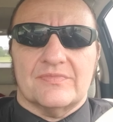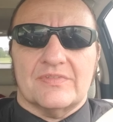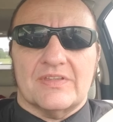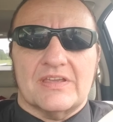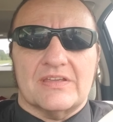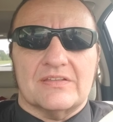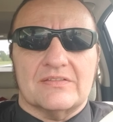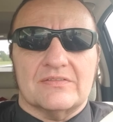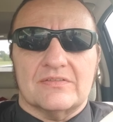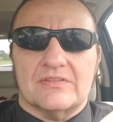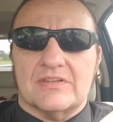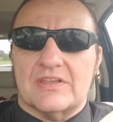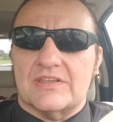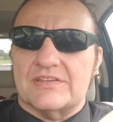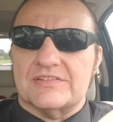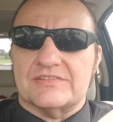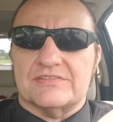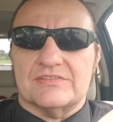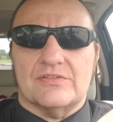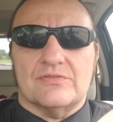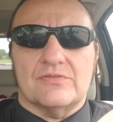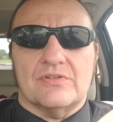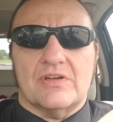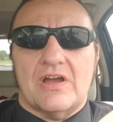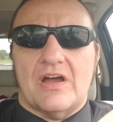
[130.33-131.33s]
And there's
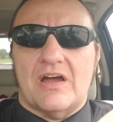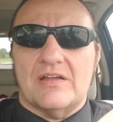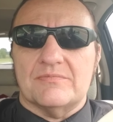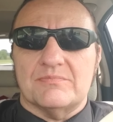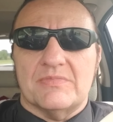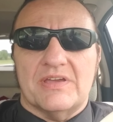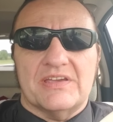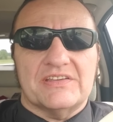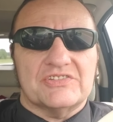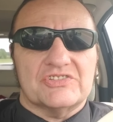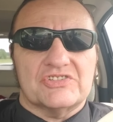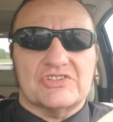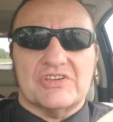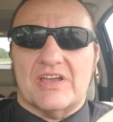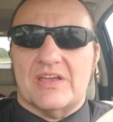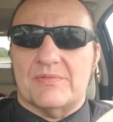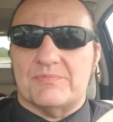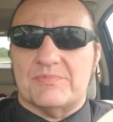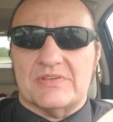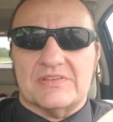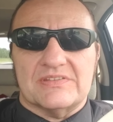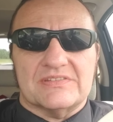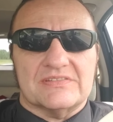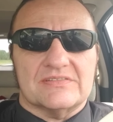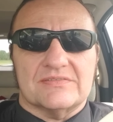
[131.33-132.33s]
no God makes
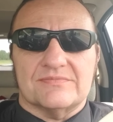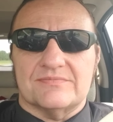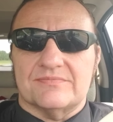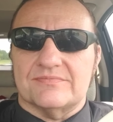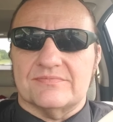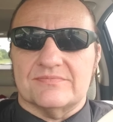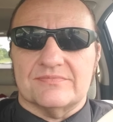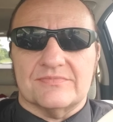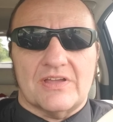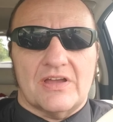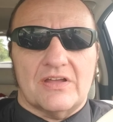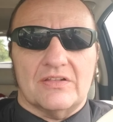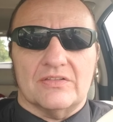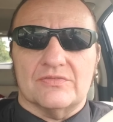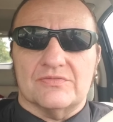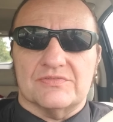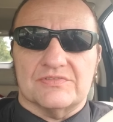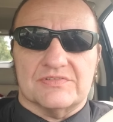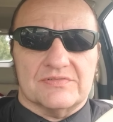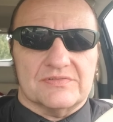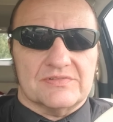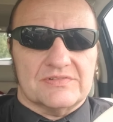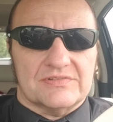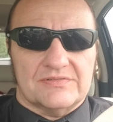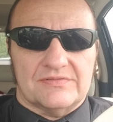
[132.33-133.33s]
champions, not
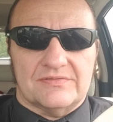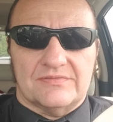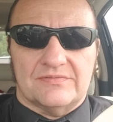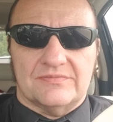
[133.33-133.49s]
losers.